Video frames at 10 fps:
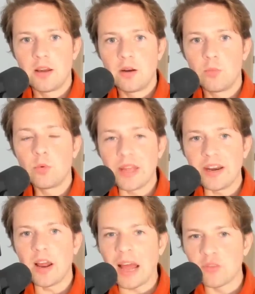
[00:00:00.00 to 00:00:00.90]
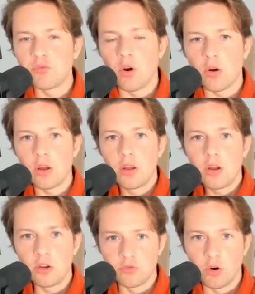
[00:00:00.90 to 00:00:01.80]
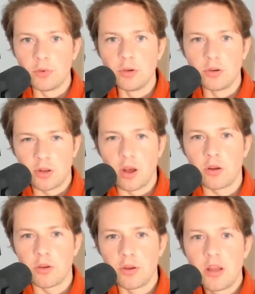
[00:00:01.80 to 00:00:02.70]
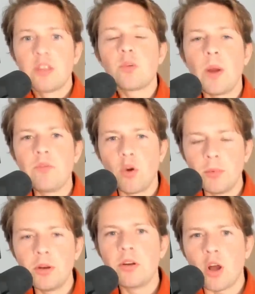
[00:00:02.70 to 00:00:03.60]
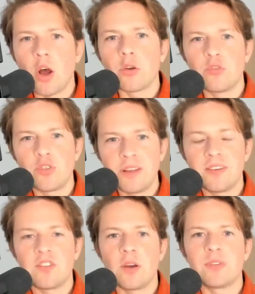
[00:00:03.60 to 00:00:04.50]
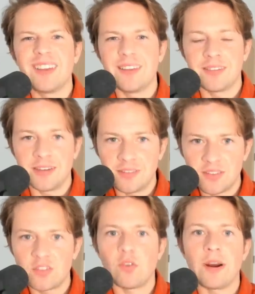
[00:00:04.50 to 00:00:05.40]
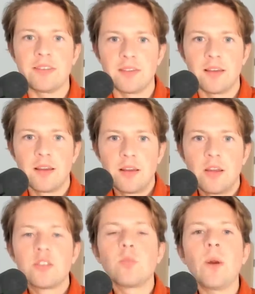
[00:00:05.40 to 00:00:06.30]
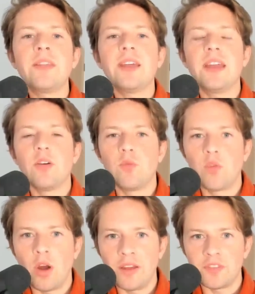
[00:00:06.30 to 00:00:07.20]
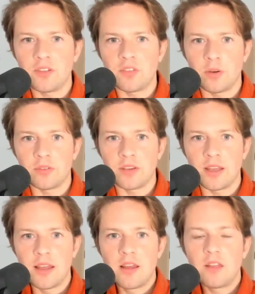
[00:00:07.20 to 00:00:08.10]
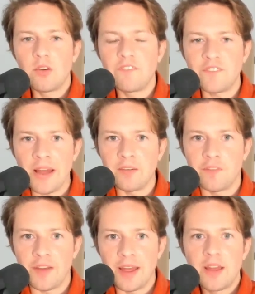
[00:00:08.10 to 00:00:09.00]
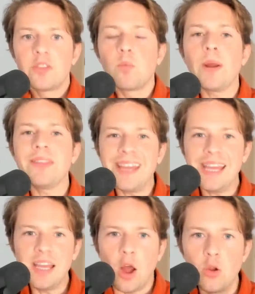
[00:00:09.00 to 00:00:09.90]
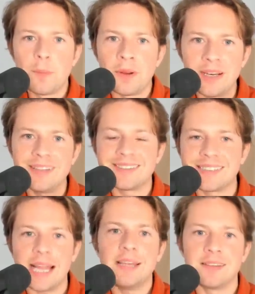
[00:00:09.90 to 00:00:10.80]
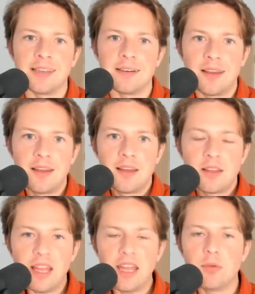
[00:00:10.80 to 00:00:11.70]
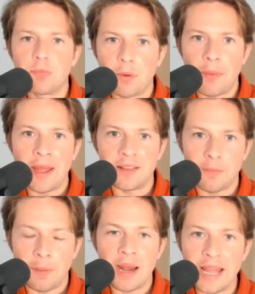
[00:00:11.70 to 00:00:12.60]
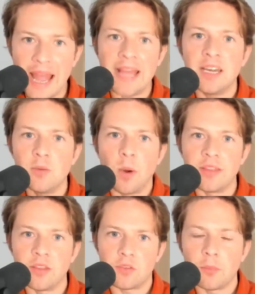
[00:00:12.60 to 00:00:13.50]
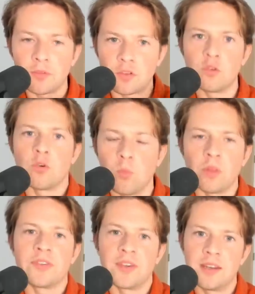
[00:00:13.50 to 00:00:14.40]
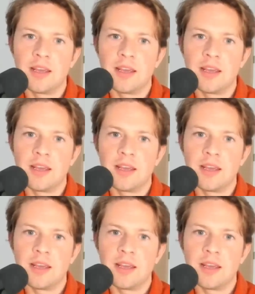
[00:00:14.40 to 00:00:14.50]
will get it as wrong as Romelu Lukaku. The way Romelu Lukaku treated Chelsea is a disgrace. The way that he arrived at Chelsea to fanfare, the way that he openly stated that he was prepared to play any way that Thomas Tuchel wanted,